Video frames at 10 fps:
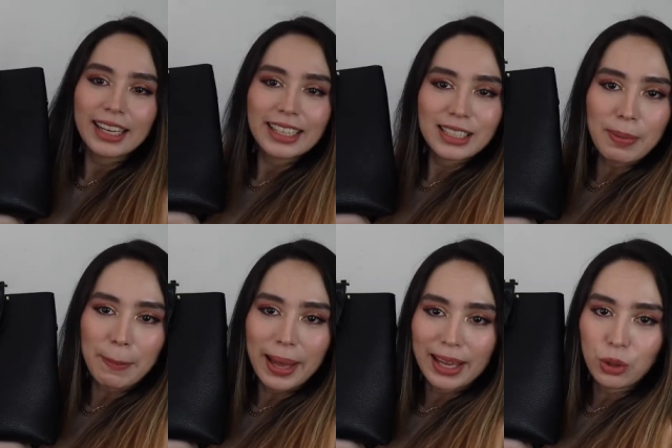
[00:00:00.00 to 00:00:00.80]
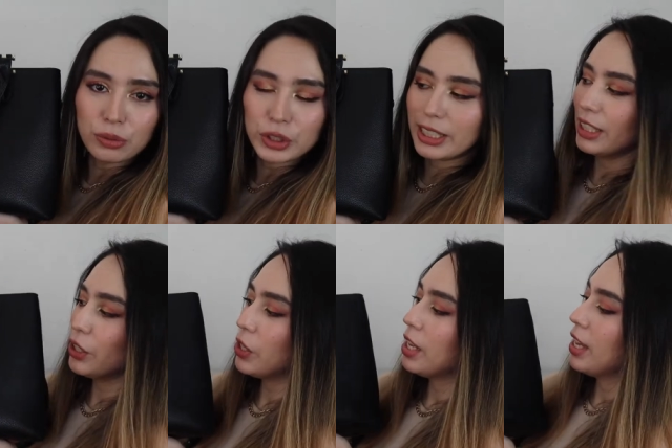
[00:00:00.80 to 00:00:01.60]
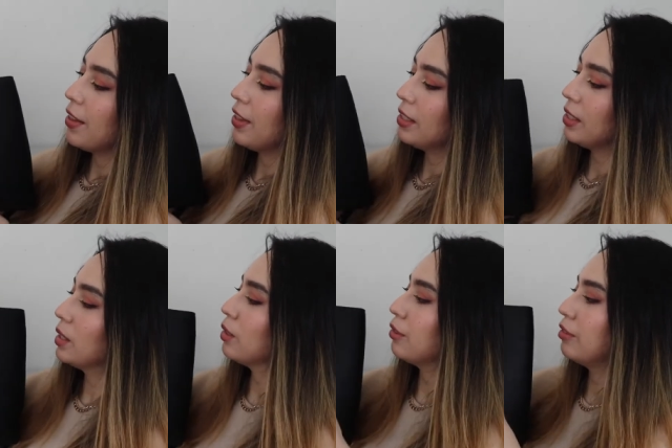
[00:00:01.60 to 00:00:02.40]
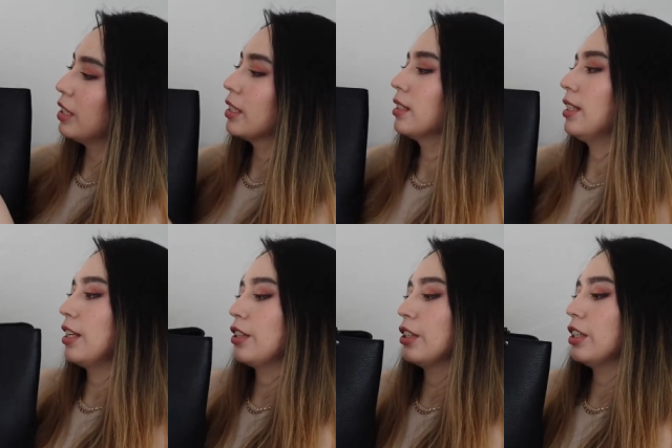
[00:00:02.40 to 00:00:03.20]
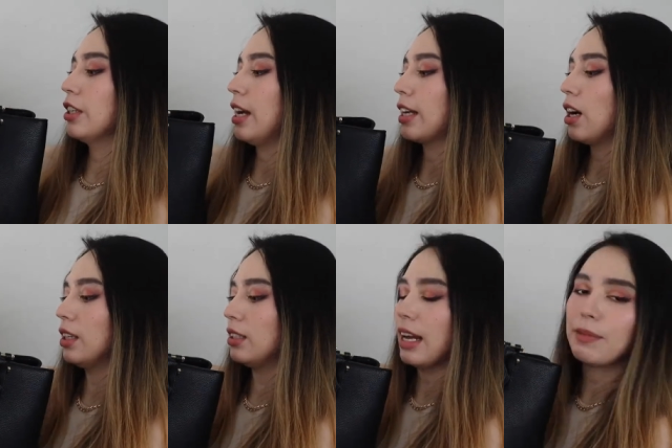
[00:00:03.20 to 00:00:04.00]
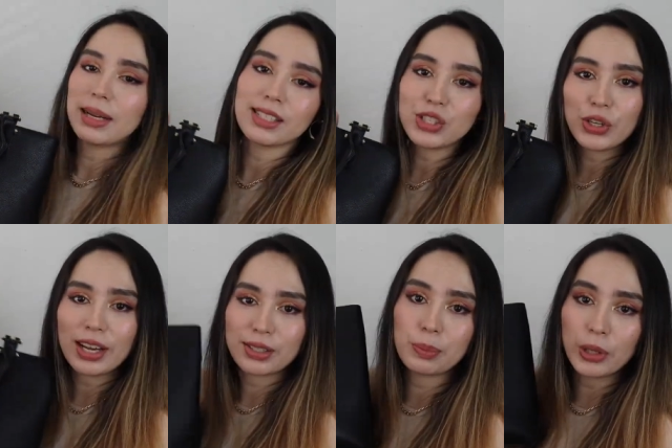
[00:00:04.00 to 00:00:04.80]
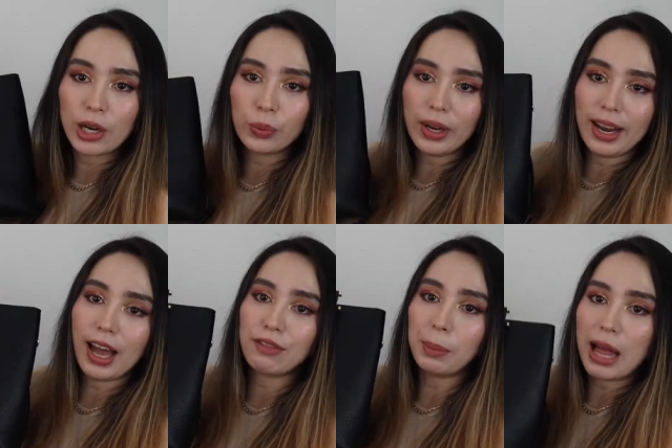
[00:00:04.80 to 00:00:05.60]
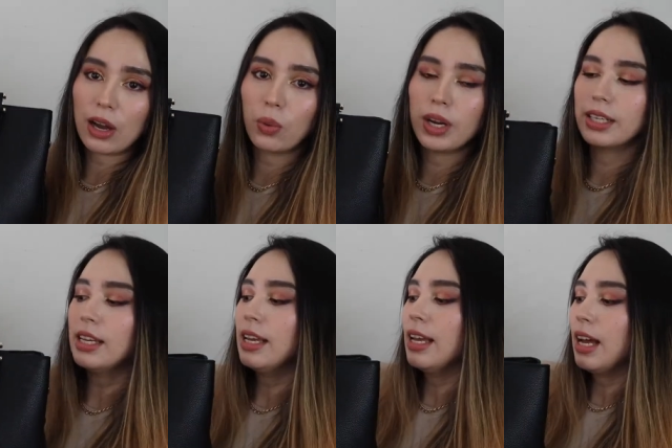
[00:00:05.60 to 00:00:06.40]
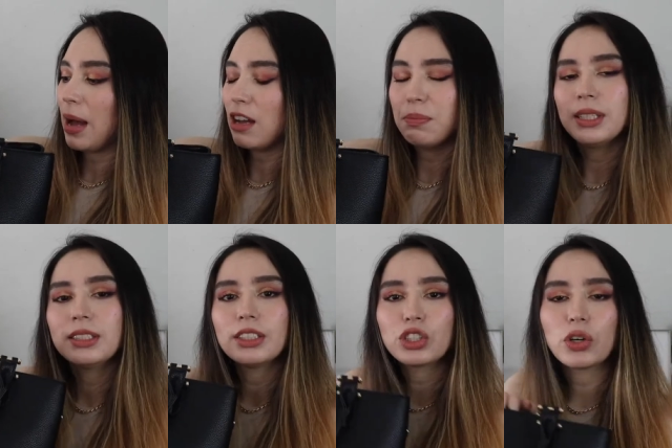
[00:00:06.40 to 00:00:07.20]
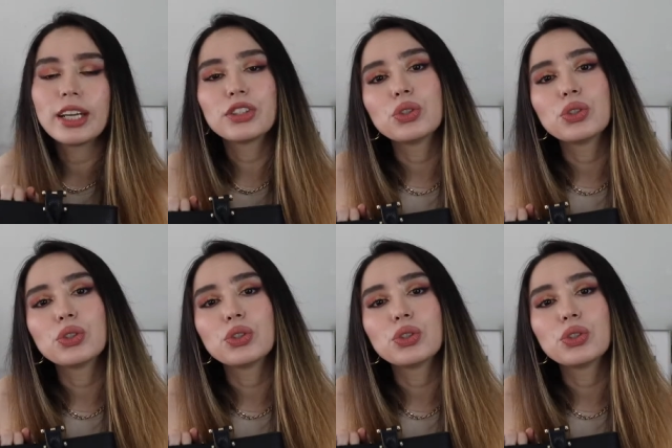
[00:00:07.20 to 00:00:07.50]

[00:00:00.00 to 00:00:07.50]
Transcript: is my bag over here. This is vegan leather. I got it. I, my sister has a brown one and I have a black one. I've been trying